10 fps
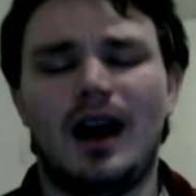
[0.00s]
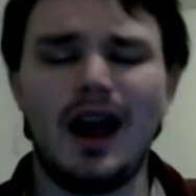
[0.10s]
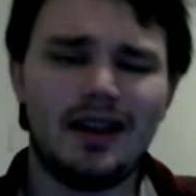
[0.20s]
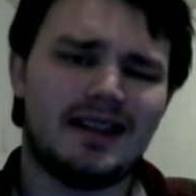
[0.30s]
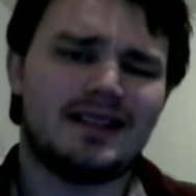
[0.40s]
I
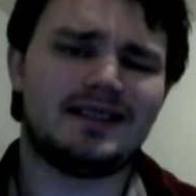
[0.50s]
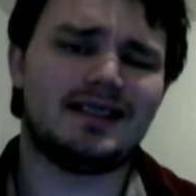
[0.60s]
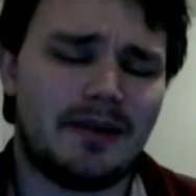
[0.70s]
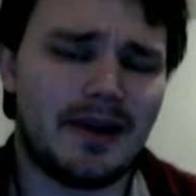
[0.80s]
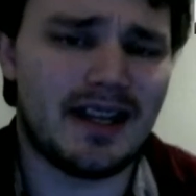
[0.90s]
like this
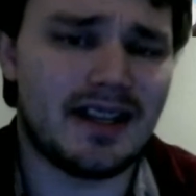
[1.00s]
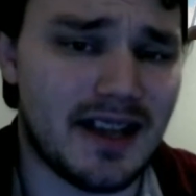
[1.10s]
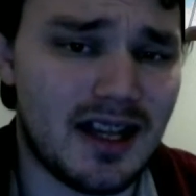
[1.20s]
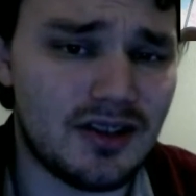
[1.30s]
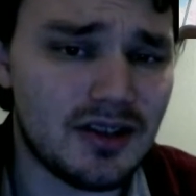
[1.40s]
anime in the
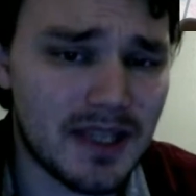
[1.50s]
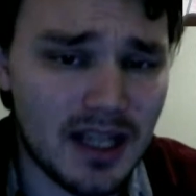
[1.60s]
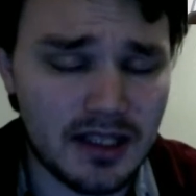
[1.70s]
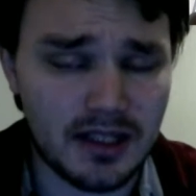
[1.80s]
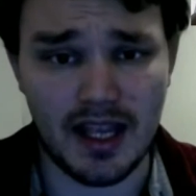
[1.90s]
end just
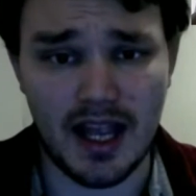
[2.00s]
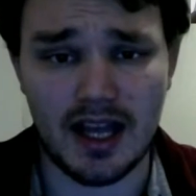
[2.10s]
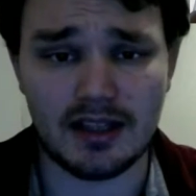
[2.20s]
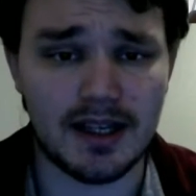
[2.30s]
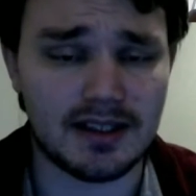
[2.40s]
because of the
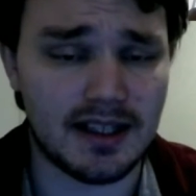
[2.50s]
aspects